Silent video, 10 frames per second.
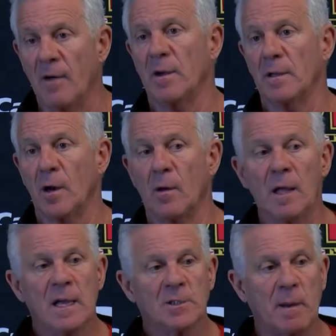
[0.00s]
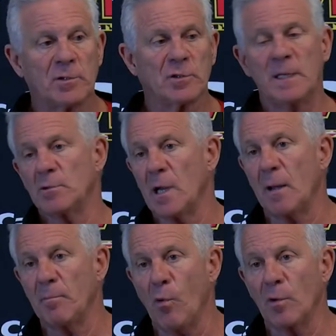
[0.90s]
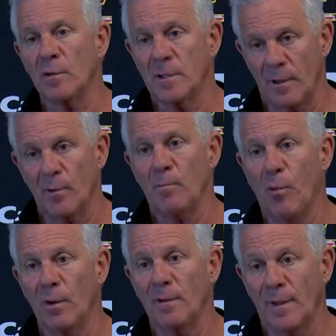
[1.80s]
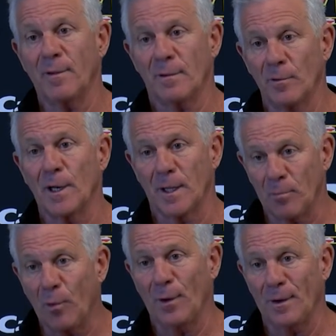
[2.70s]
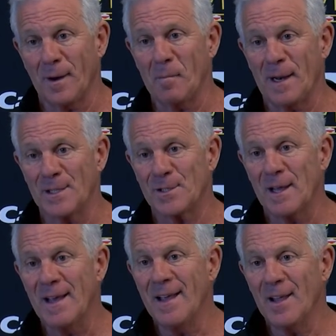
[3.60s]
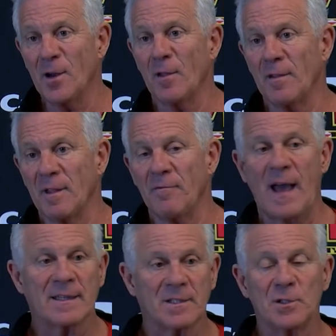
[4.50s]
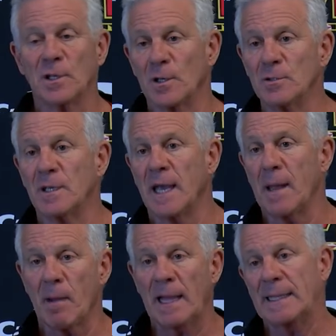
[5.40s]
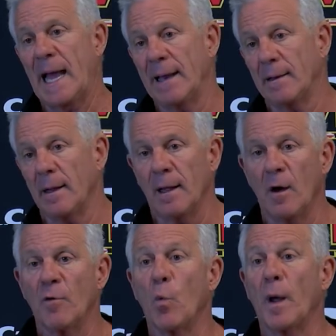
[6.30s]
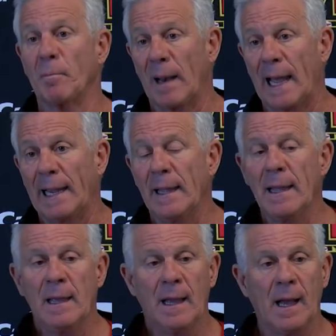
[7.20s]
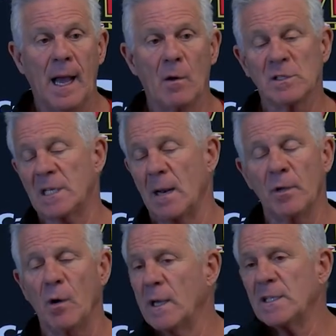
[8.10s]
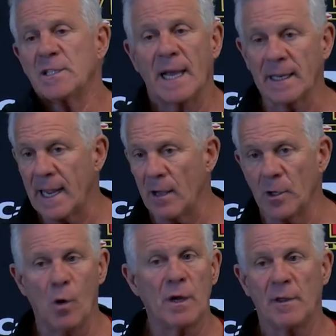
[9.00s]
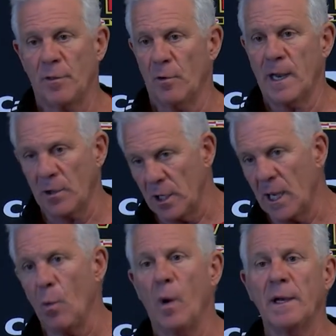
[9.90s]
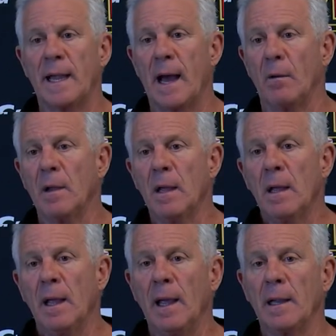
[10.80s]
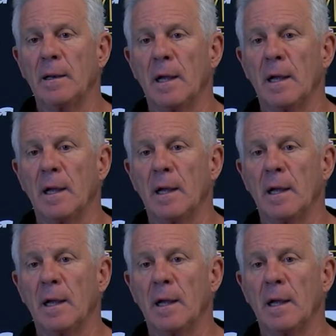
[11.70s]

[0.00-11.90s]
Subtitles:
it. You know, special teams are not important until they're important. Then they're really important. I mean, it's, you know, the fact that you can lose a game like that over one play. I always tell them, you don't get second down. You don't get third down. You get one down. And